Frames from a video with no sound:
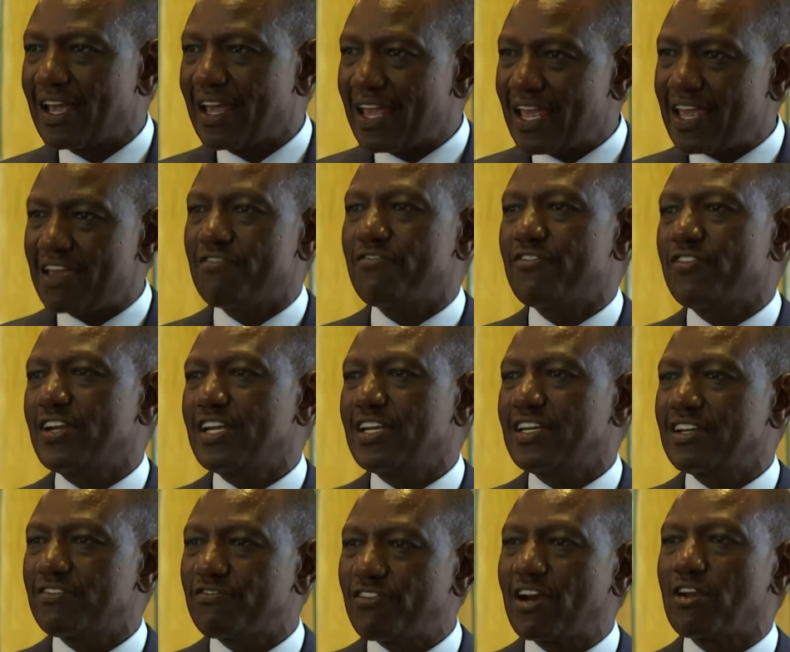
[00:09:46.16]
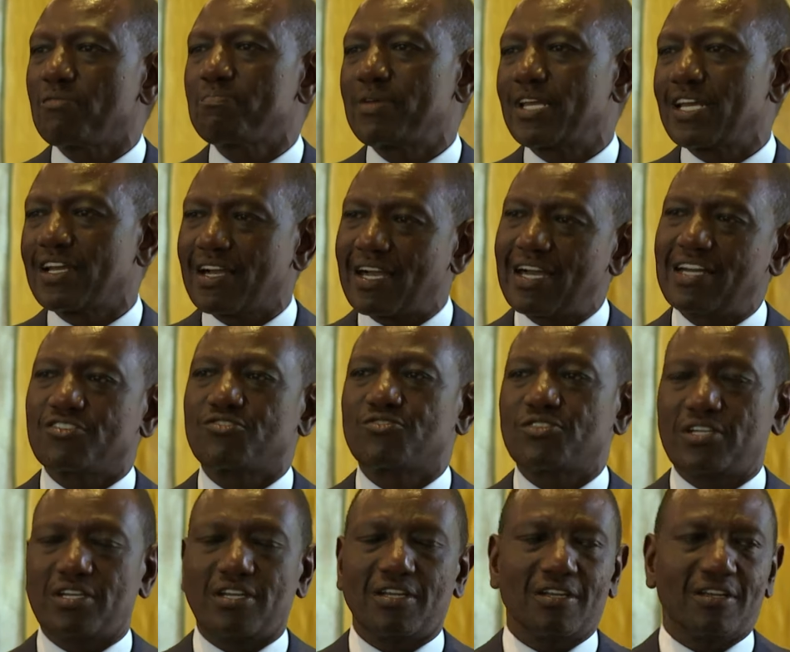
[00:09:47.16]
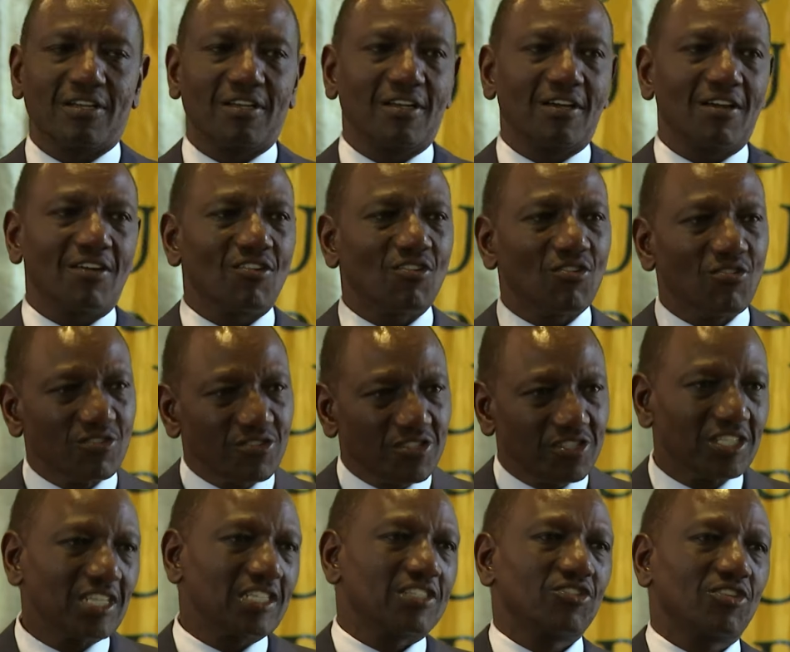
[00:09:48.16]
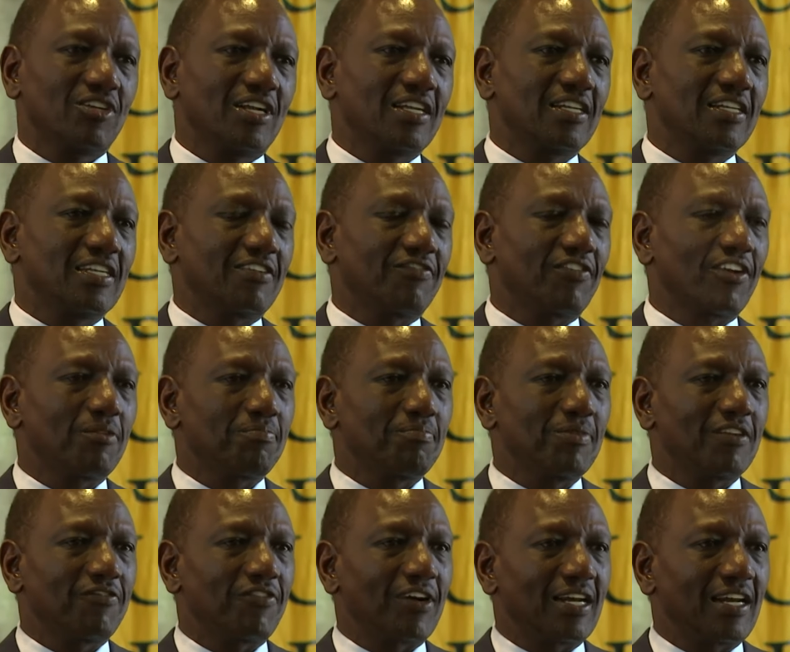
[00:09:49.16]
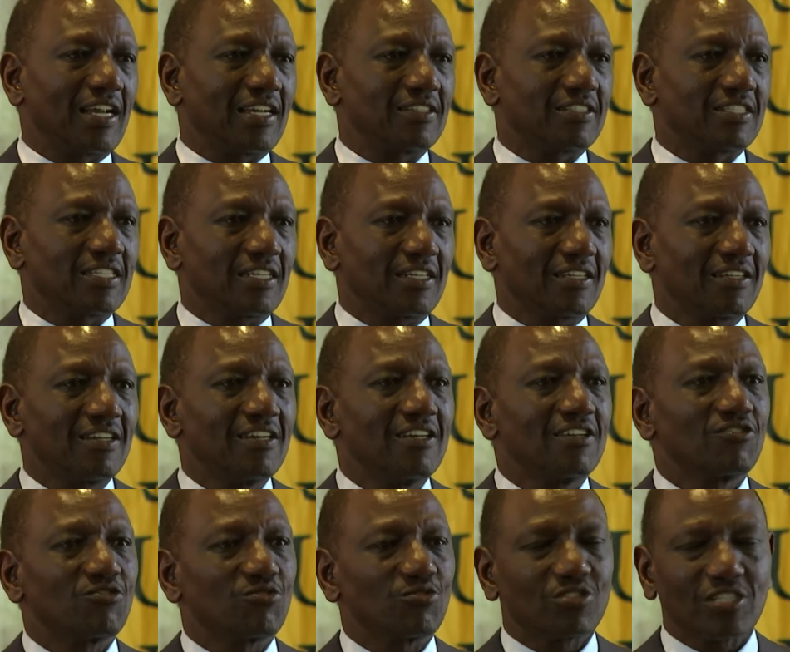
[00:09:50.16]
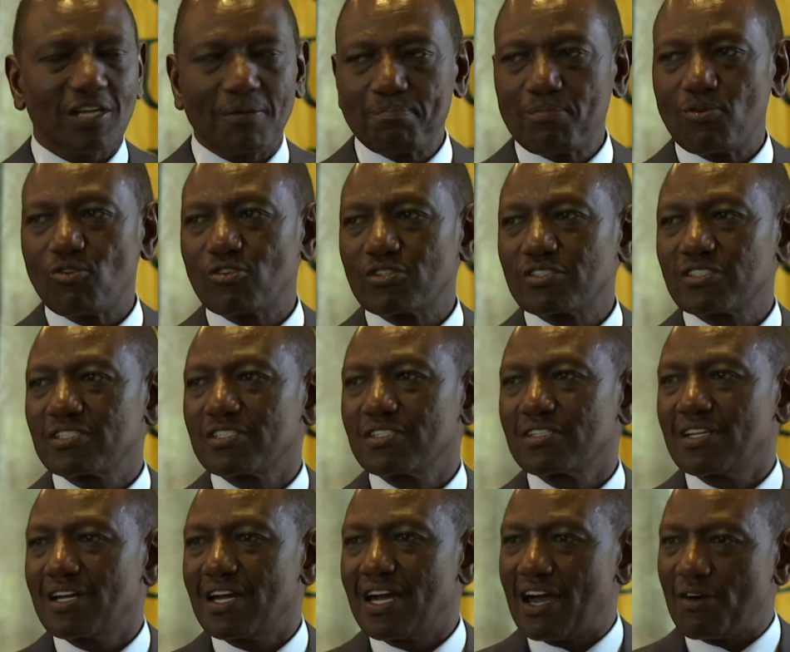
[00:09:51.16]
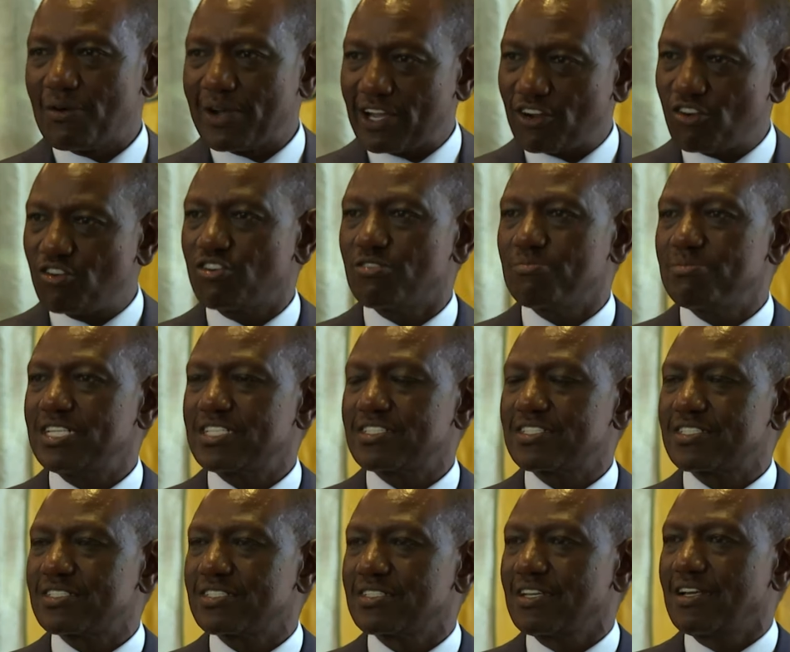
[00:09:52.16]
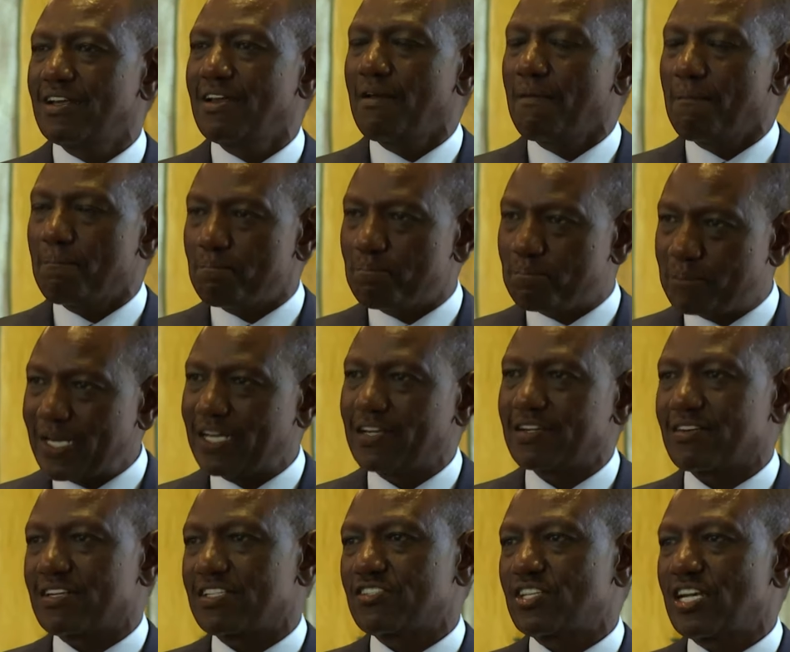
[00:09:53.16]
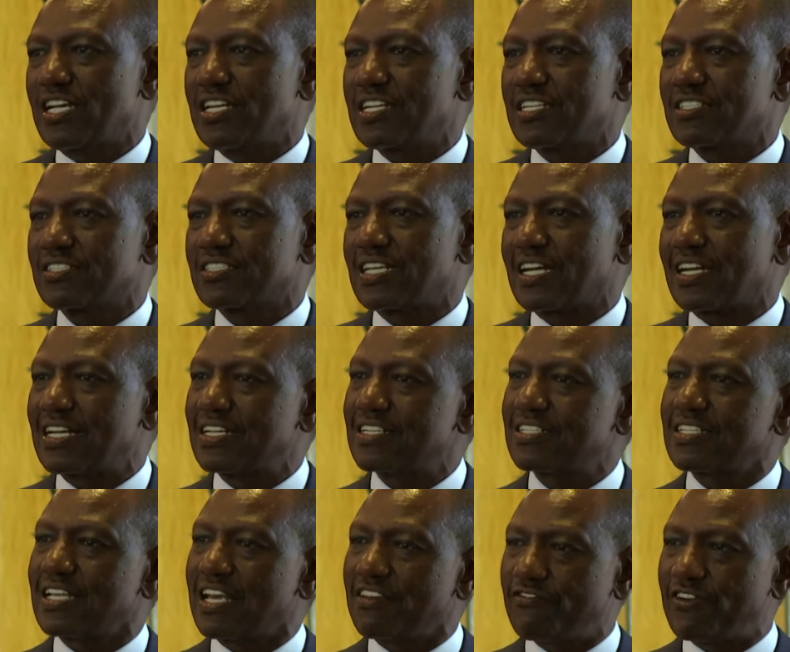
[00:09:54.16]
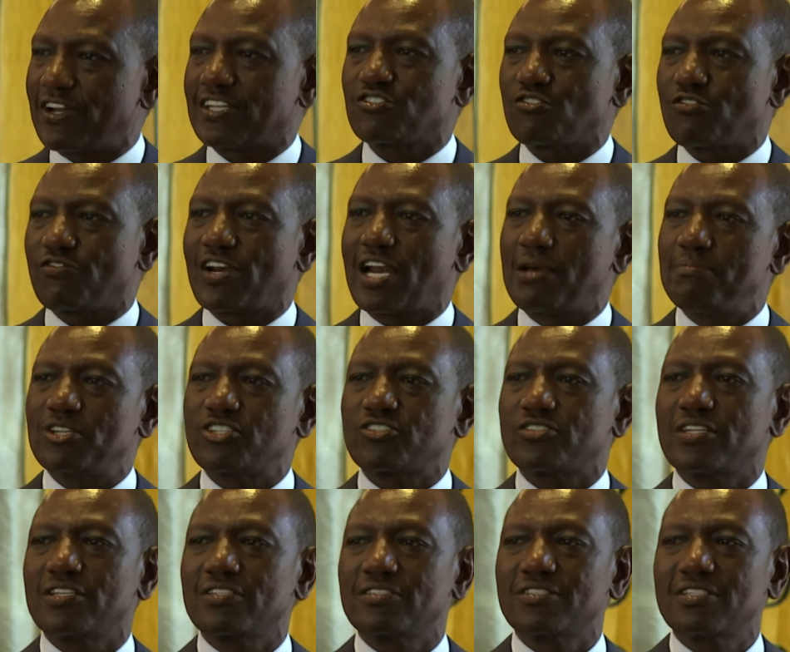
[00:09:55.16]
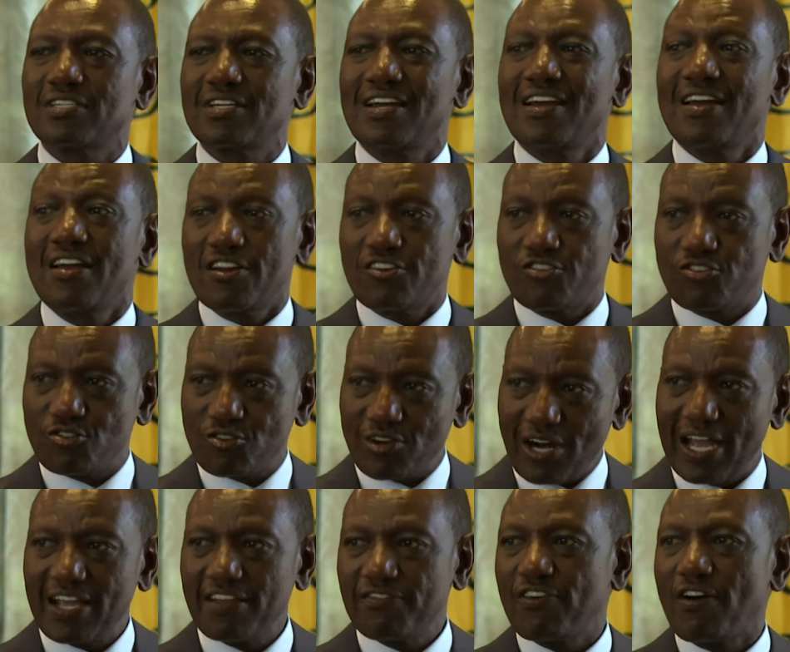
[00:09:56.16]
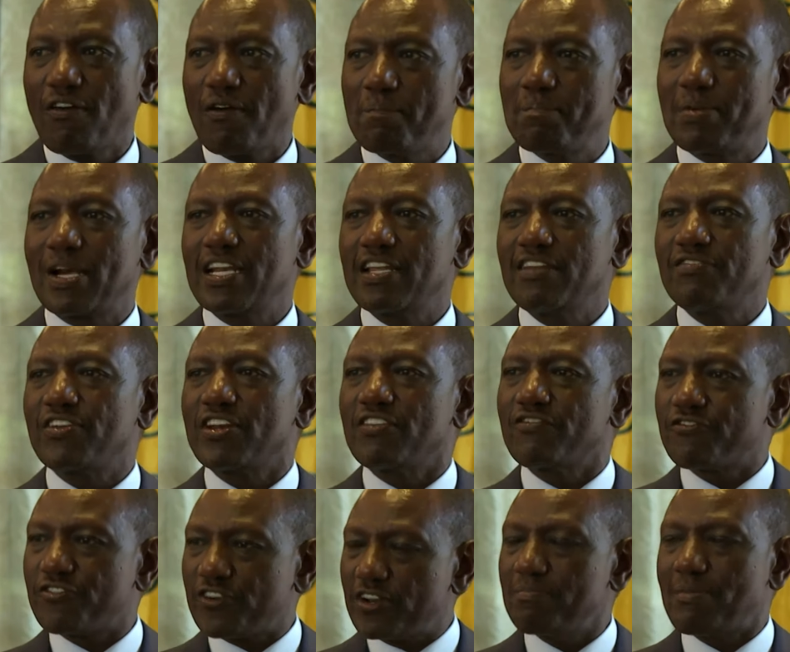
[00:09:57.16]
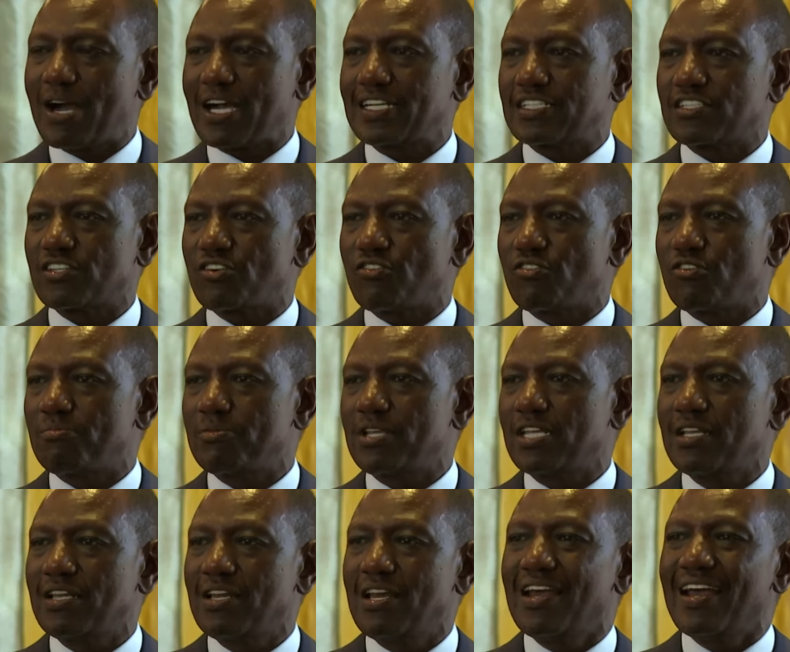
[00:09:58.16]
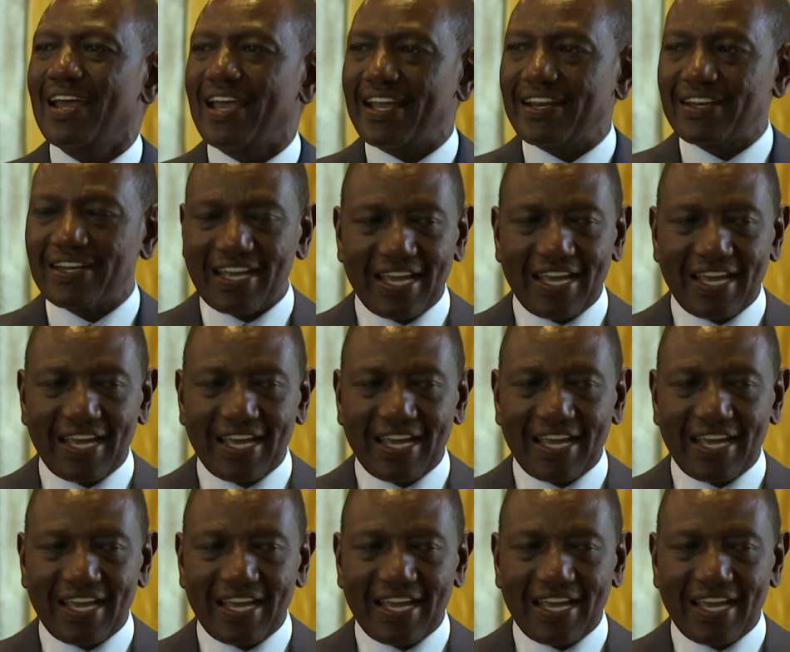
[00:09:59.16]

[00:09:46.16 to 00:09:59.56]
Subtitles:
every developing country concessionary development financing to support our economies, build resilience against the effects of climate change, drive our belief in free market economy, and